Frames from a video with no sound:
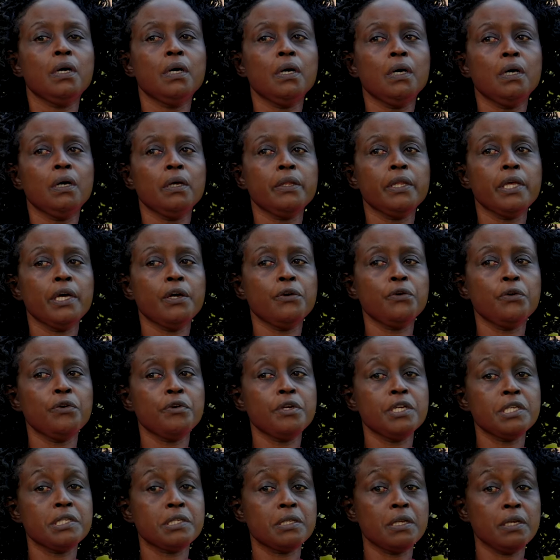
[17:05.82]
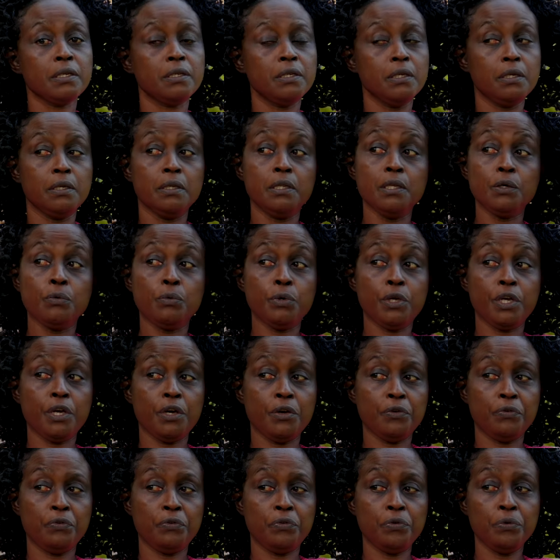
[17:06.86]
They had already started. They were
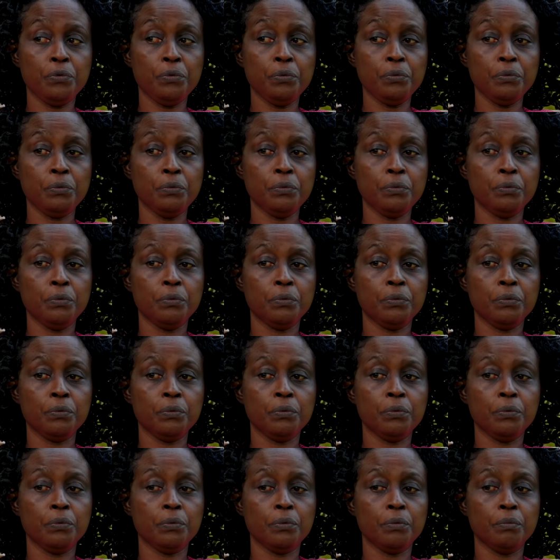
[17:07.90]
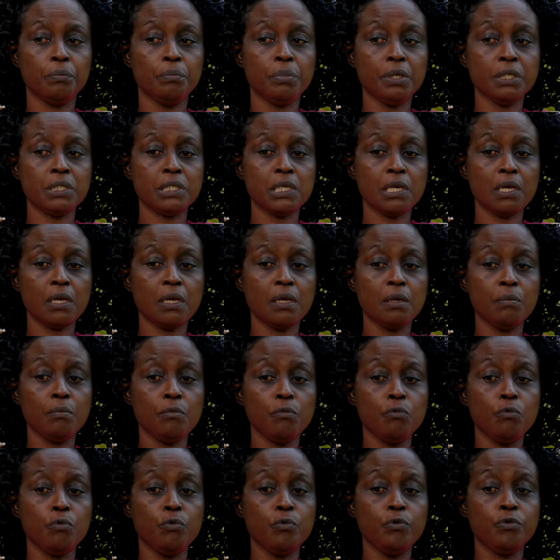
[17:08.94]
a few, but I
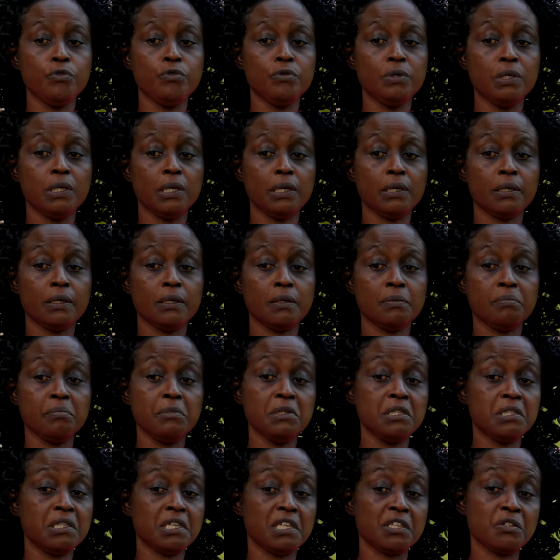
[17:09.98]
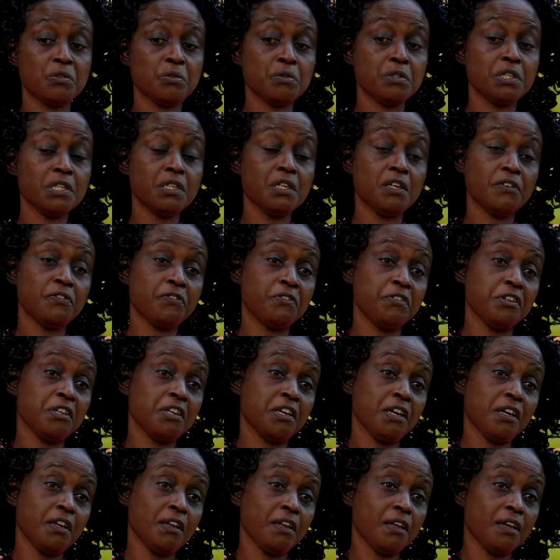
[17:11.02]
would like meet at Hotel
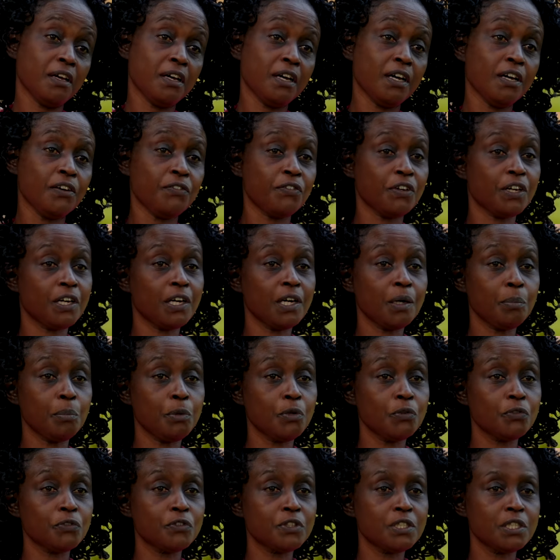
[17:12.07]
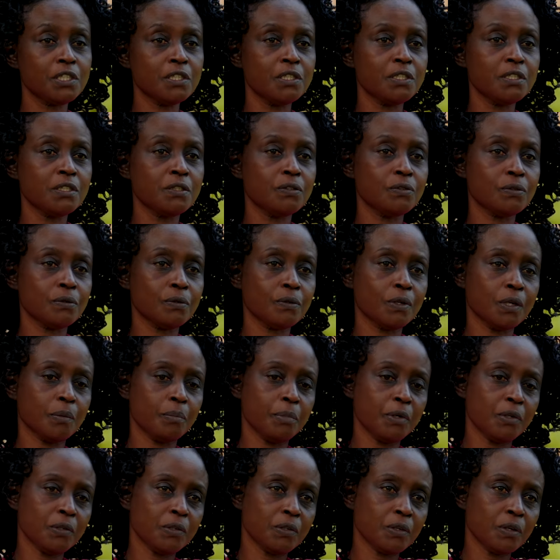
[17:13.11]
Africa now, have a cup of tea, talk
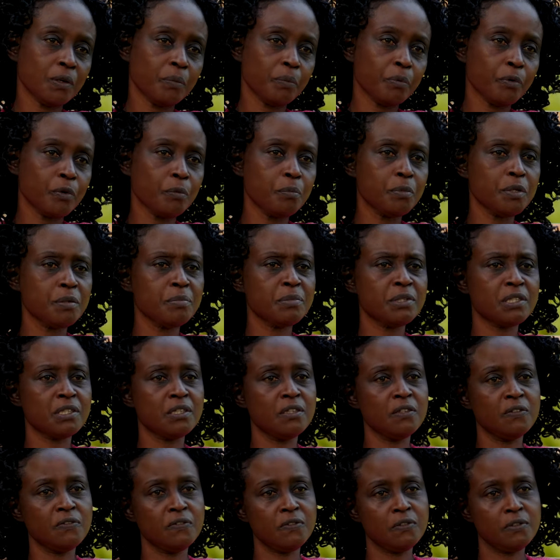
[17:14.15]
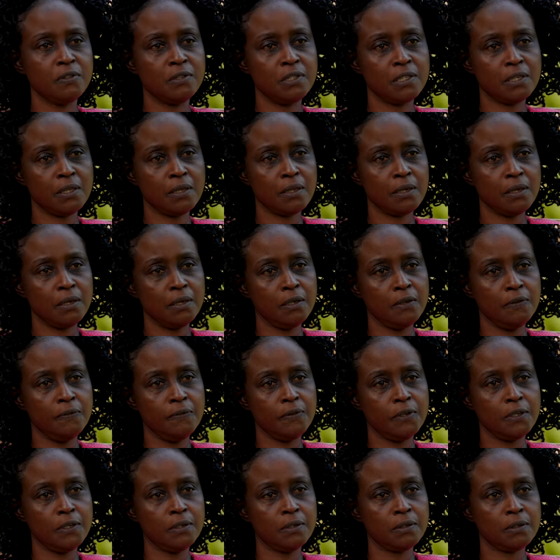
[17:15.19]
about our problems, give each other
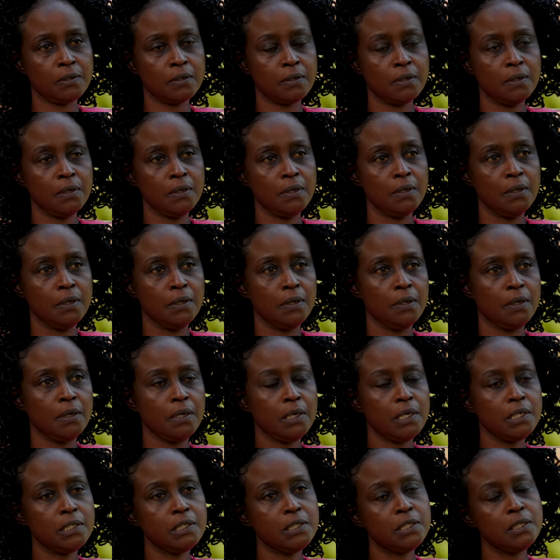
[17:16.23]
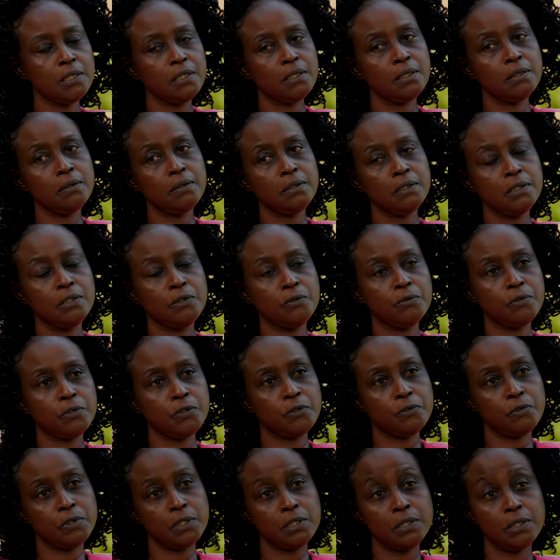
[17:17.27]
advice, until it
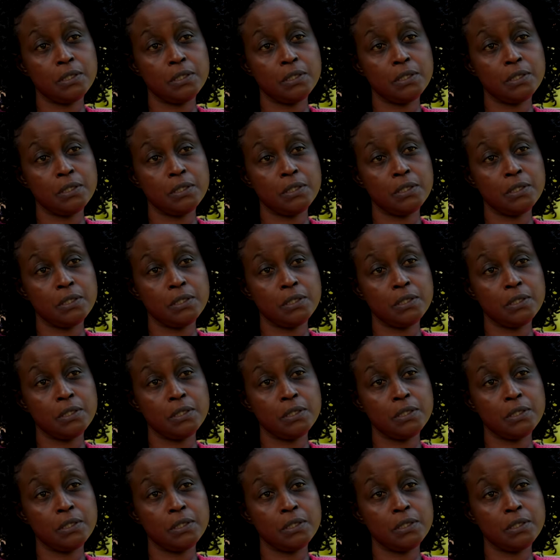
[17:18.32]
was